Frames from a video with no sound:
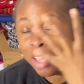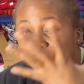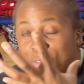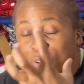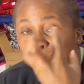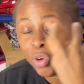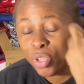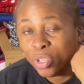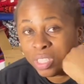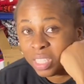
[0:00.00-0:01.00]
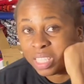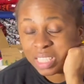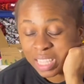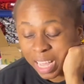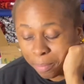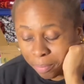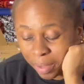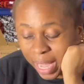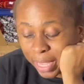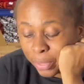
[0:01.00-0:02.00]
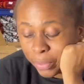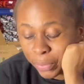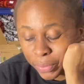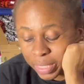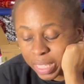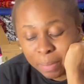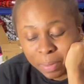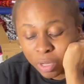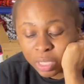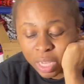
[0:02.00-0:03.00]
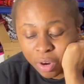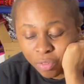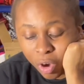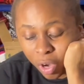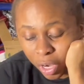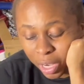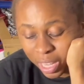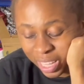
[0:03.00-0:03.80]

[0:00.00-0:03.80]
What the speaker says: if you're not using this app, are you sleeping under a rock?